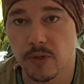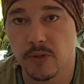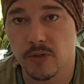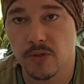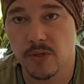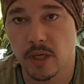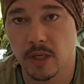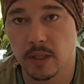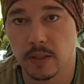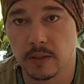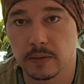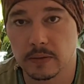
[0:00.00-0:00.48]
the
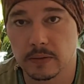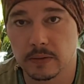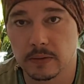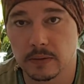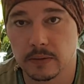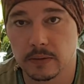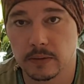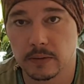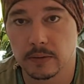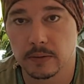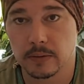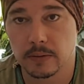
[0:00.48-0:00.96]
sun.
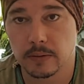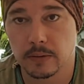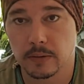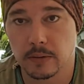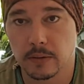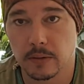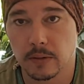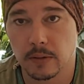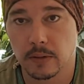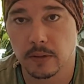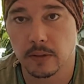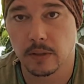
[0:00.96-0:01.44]

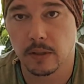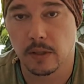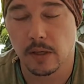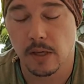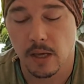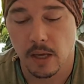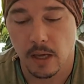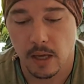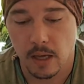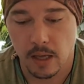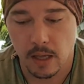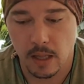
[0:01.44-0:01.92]

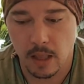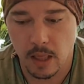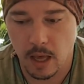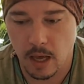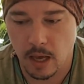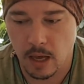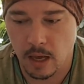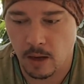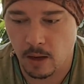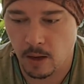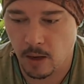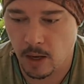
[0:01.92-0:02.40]

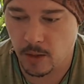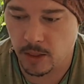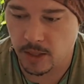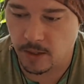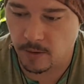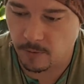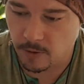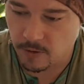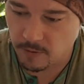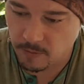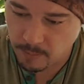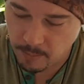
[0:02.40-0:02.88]

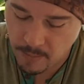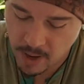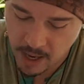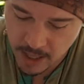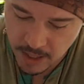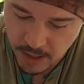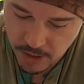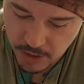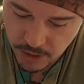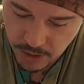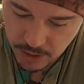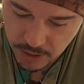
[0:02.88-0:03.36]
The
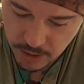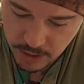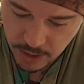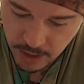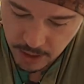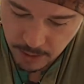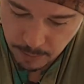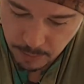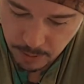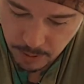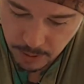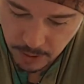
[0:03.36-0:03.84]
major
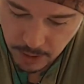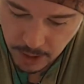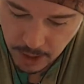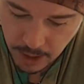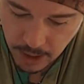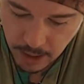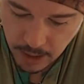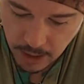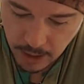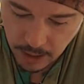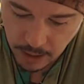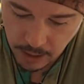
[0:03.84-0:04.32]
dip
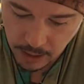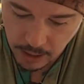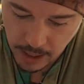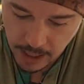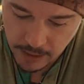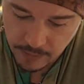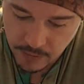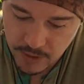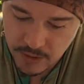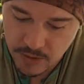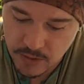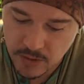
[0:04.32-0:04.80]

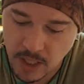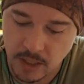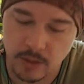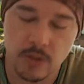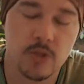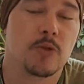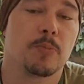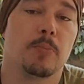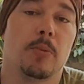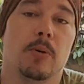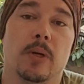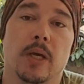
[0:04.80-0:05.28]
and the
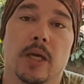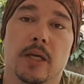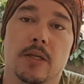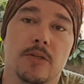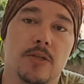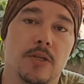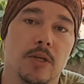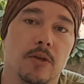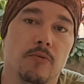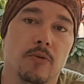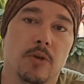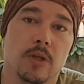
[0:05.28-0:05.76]
sunspot
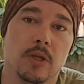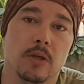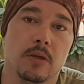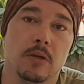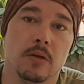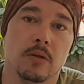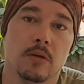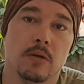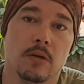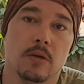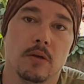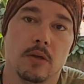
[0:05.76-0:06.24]
activity
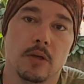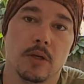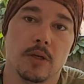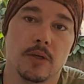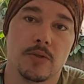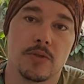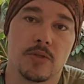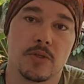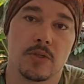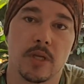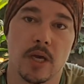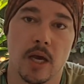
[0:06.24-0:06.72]

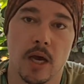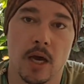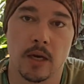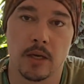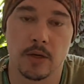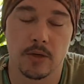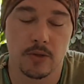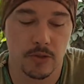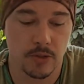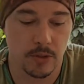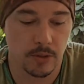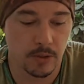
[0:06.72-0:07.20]
is
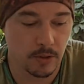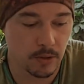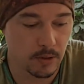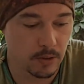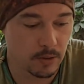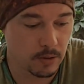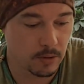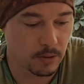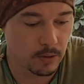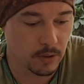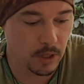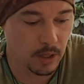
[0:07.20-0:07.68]
starting
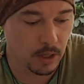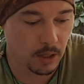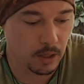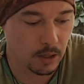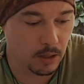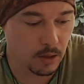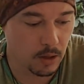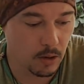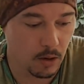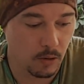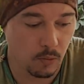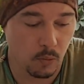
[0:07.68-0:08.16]
to
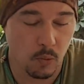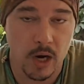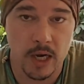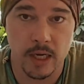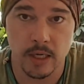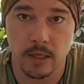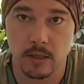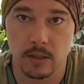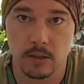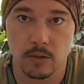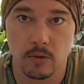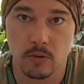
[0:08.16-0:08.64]

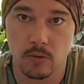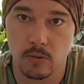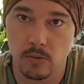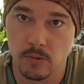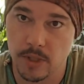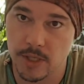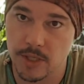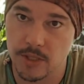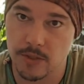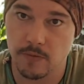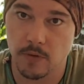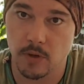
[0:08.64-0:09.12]
awaken all
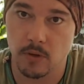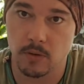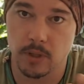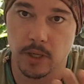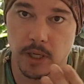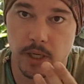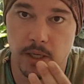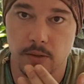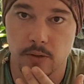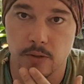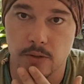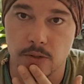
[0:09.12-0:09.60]
these
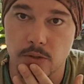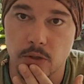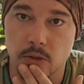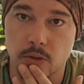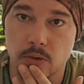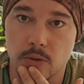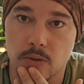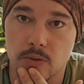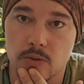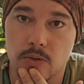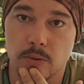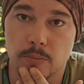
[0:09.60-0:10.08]
volcanoes
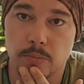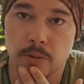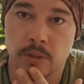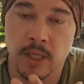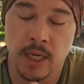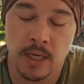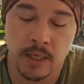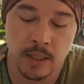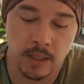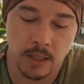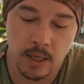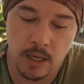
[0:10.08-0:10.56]
across the
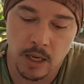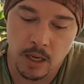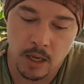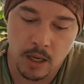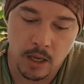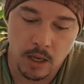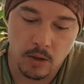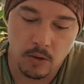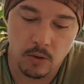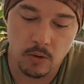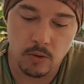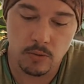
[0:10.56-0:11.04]
planet,
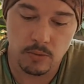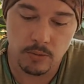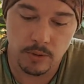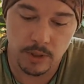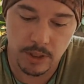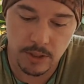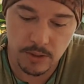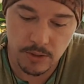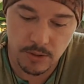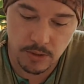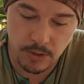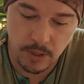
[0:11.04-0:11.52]
all
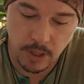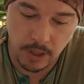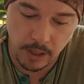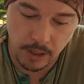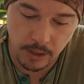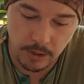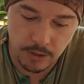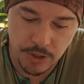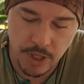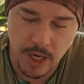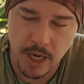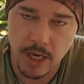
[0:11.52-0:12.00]
these
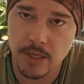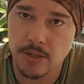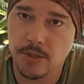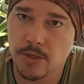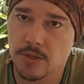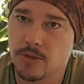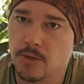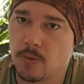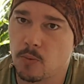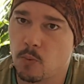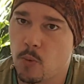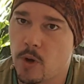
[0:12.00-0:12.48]

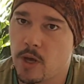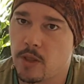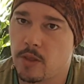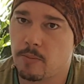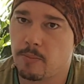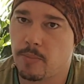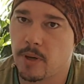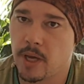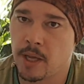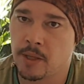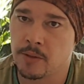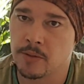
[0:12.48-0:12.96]
changes in weather
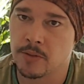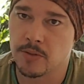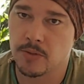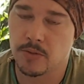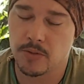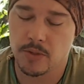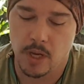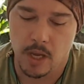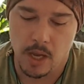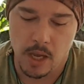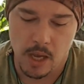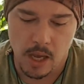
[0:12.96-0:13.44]

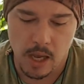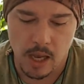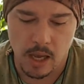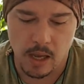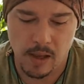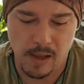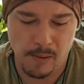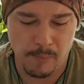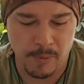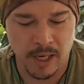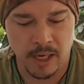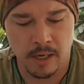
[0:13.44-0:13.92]
patterns.
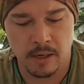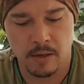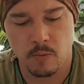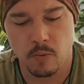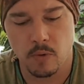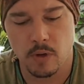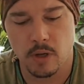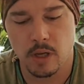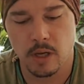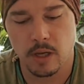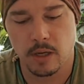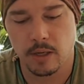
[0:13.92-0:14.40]
I
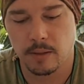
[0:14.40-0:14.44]
mean,